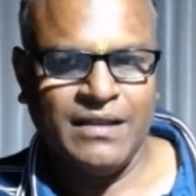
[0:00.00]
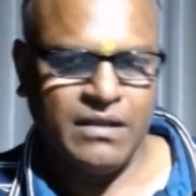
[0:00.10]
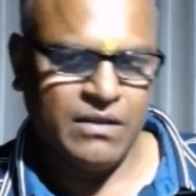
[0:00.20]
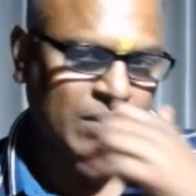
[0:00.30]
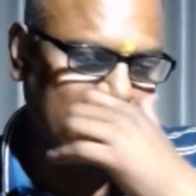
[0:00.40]

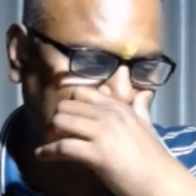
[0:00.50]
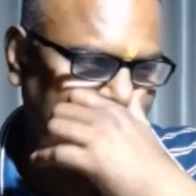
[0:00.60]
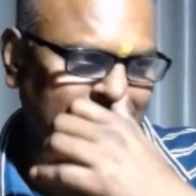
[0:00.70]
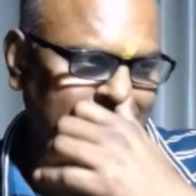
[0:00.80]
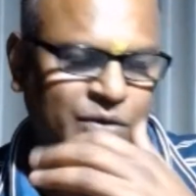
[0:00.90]
So
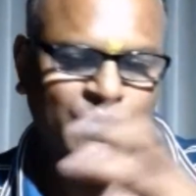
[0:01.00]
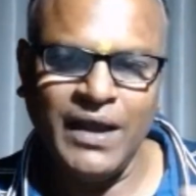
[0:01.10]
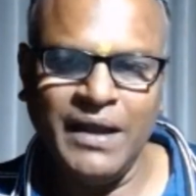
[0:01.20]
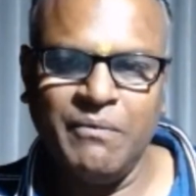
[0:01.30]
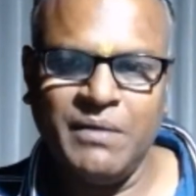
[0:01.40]
have you
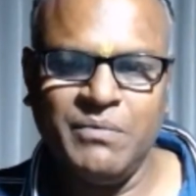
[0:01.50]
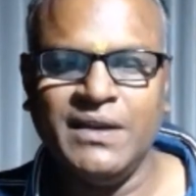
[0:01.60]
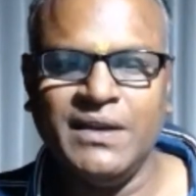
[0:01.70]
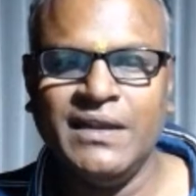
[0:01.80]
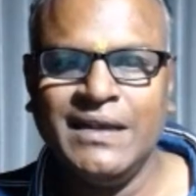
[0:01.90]
ever
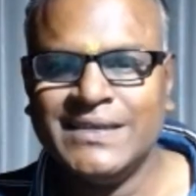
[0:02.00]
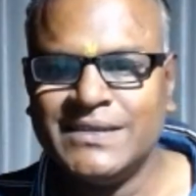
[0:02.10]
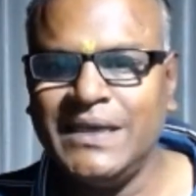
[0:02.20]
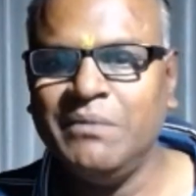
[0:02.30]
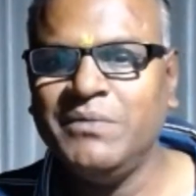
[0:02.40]
been?
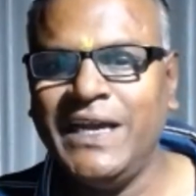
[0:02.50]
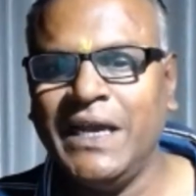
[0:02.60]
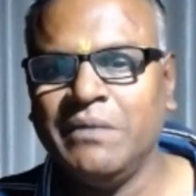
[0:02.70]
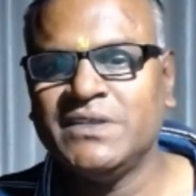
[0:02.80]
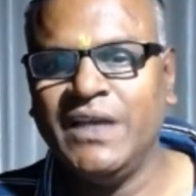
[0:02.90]

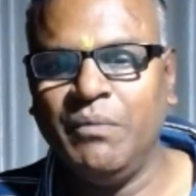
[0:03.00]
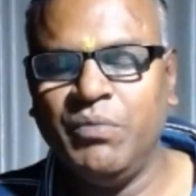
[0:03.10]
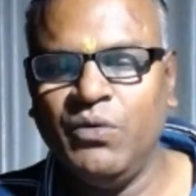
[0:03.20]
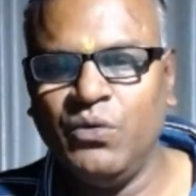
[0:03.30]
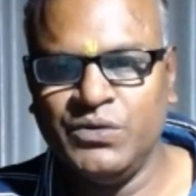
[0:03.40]
Sometimes
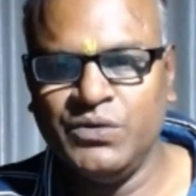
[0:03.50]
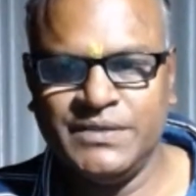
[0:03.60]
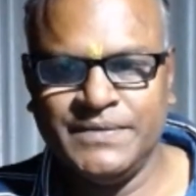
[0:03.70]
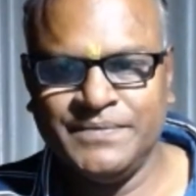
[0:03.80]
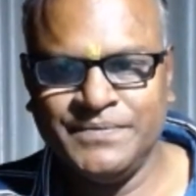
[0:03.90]

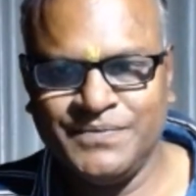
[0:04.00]
suppose